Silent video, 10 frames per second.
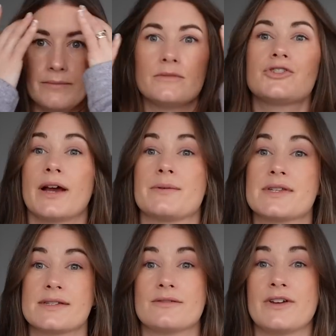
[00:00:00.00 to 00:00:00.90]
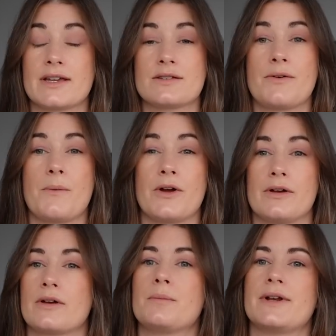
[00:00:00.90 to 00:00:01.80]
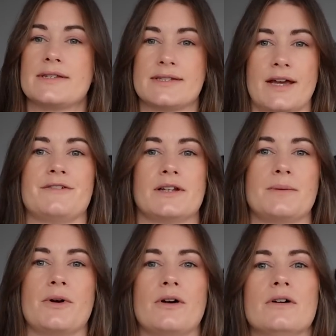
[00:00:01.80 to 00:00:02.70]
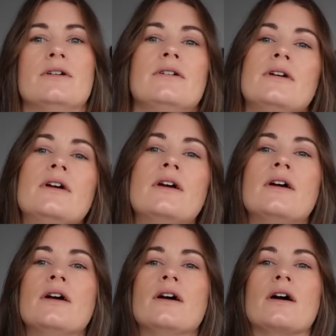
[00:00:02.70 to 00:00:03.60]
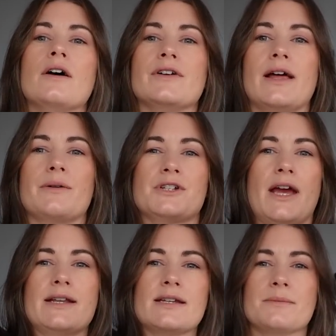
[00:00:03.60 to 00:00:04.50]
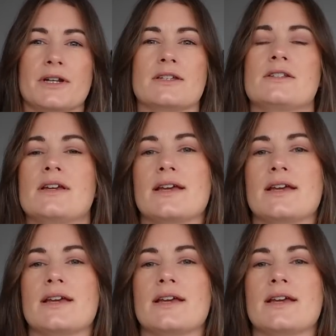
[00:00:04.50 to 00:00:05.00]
trousers and things for work, but it's definitely more of a lounge item, and it's,